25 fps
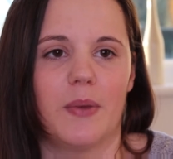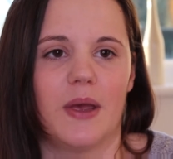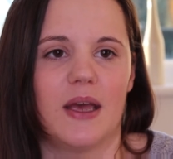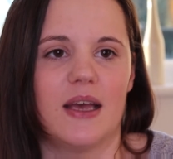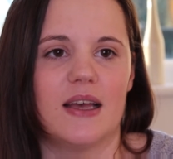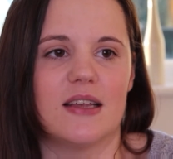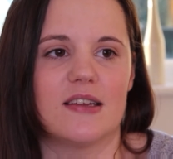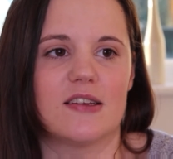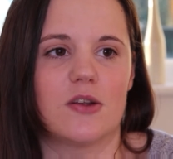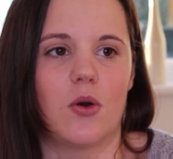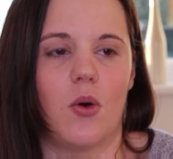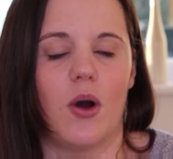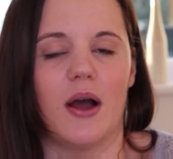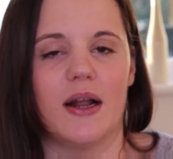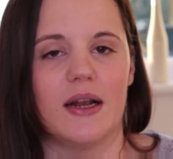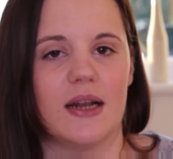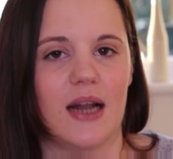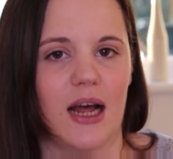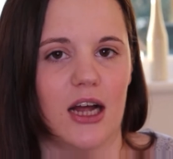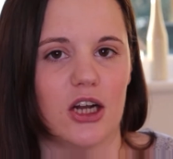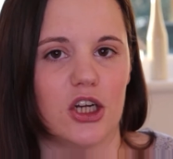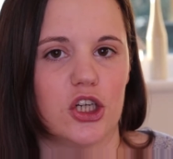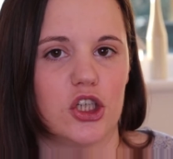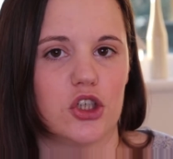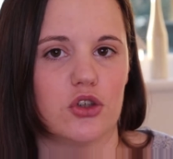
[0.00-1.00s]
It's quite
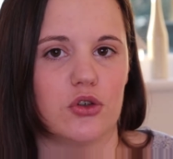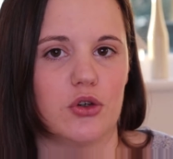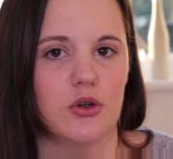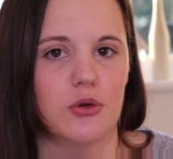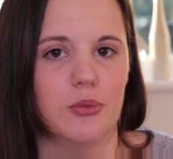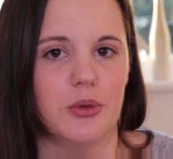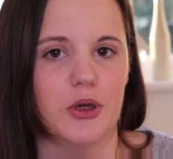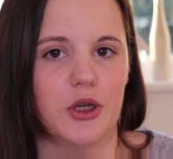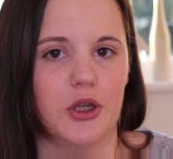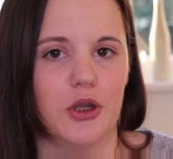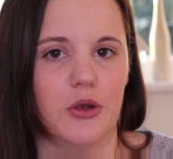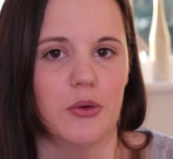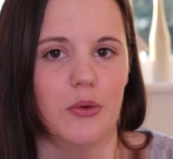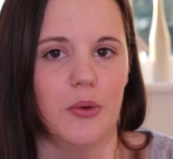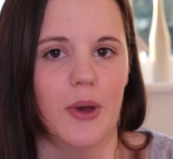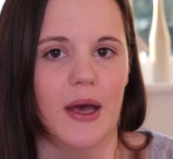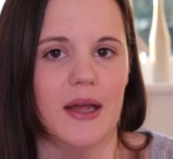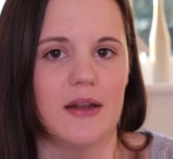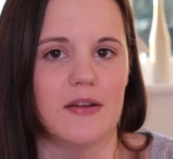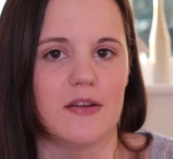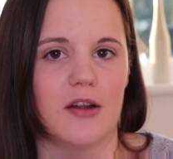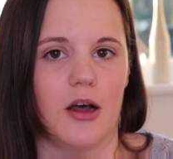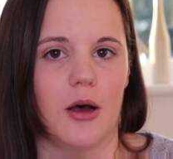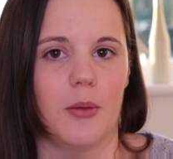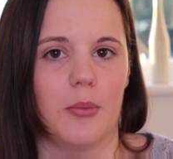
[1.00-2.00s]
natural, but you
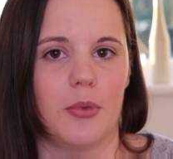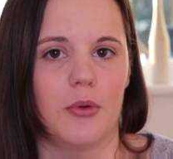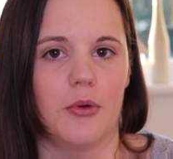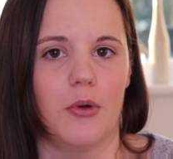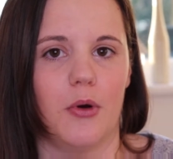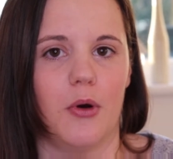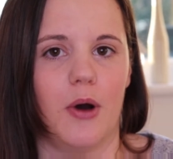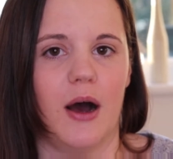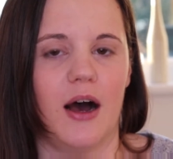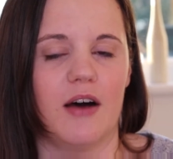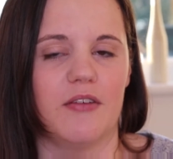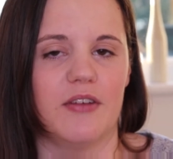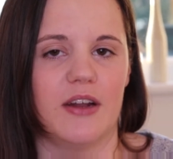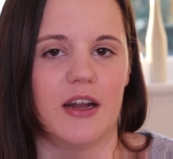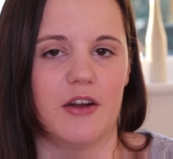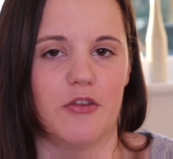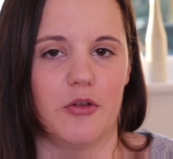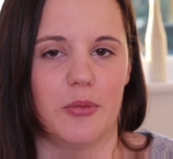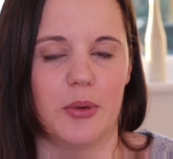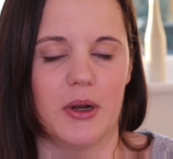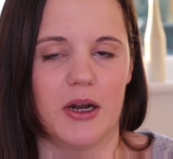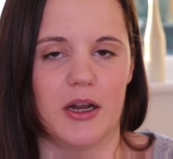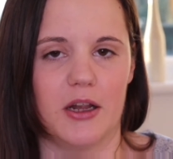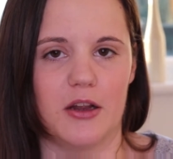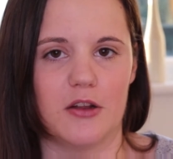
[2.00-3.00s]
end up not having
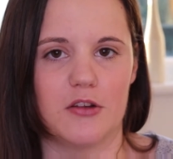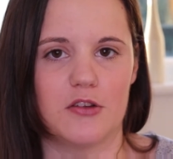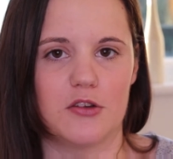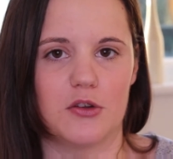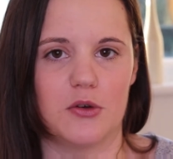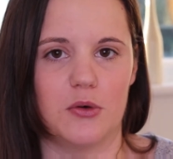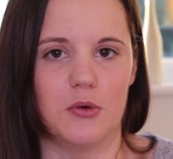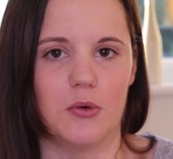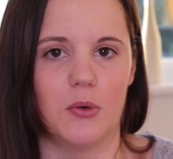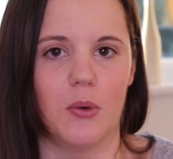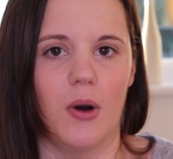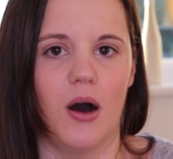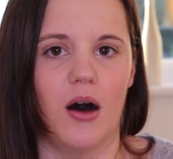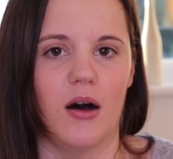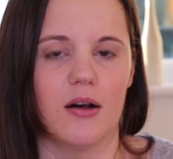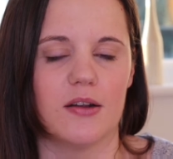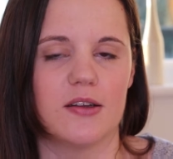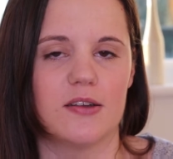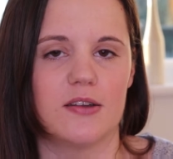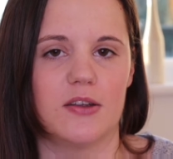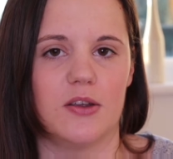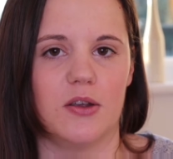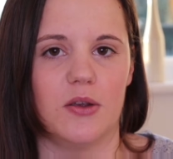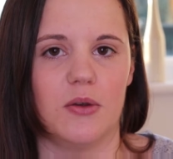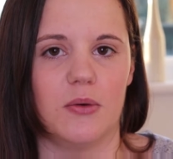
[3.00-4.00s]
everybody at the school
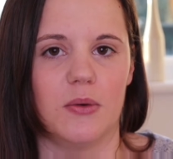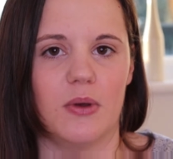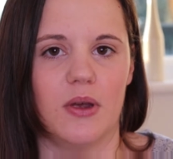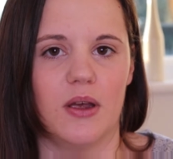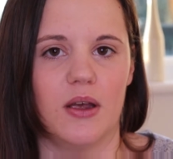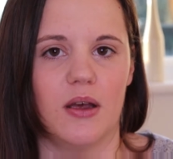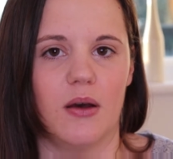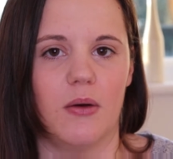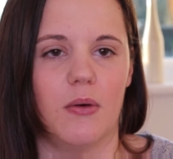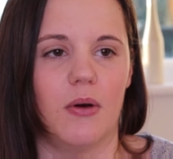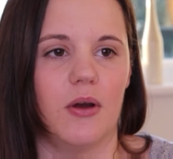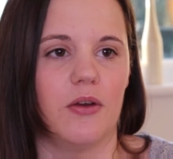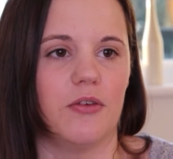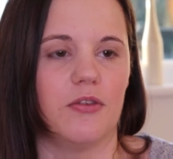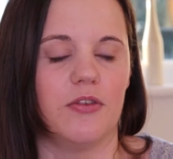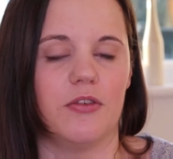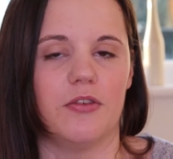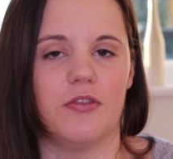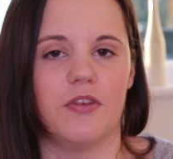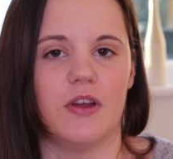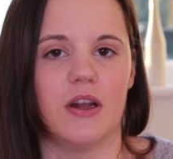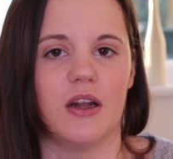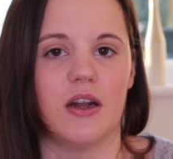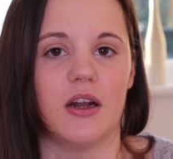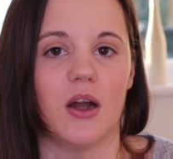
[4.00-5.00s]
ask you if you're
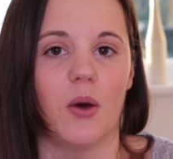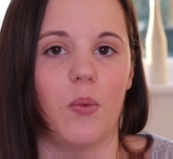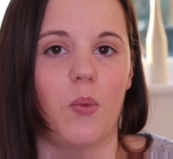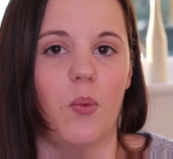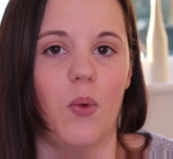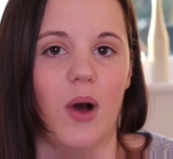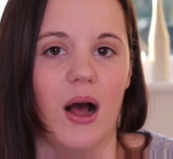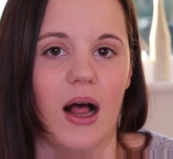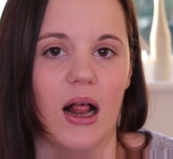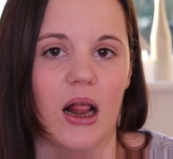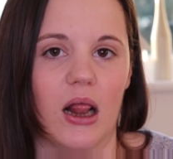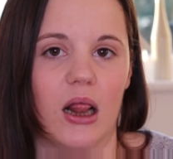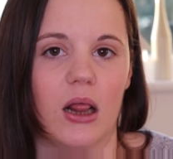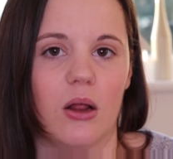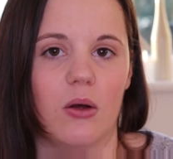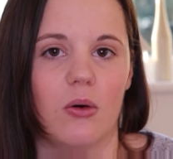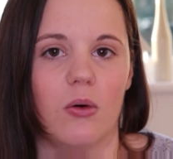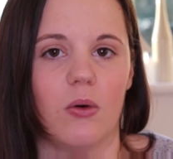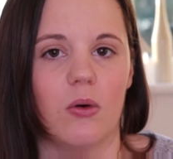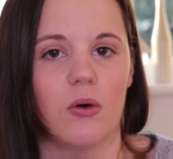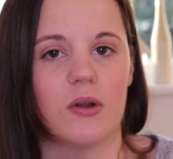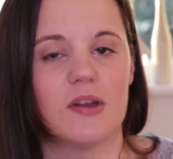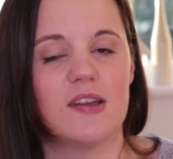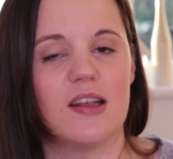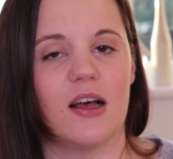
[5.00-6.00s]
feeling unwell
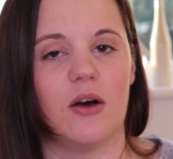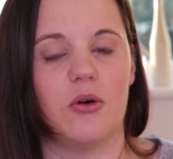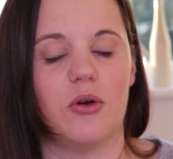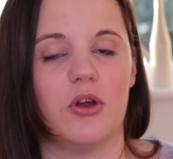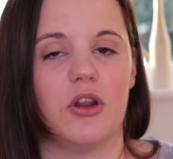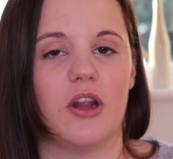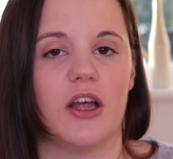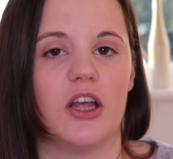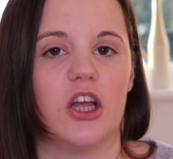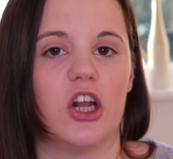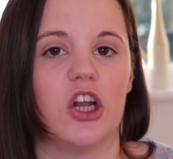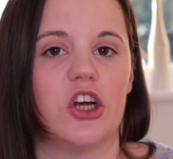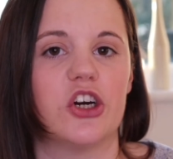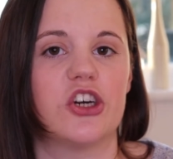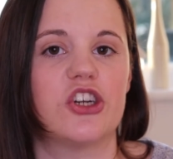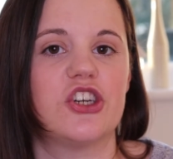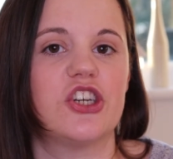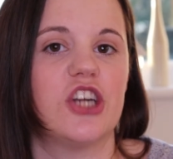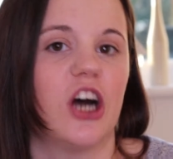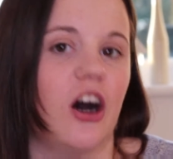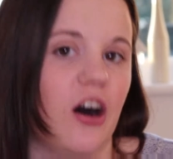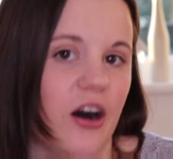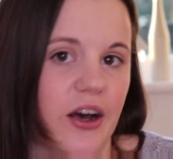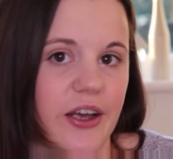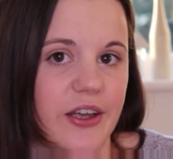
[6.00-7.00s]
or tell you that you look
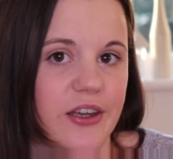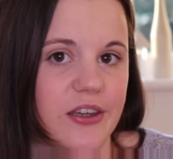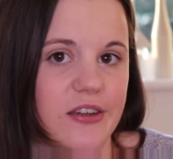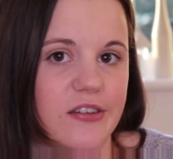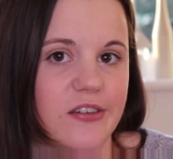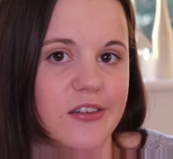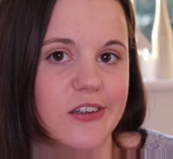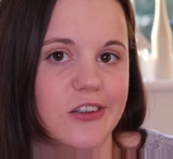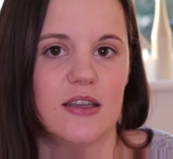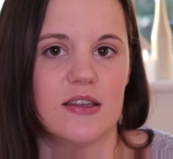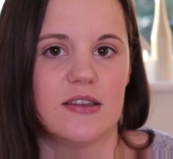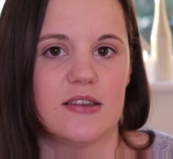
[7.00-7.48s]
tired.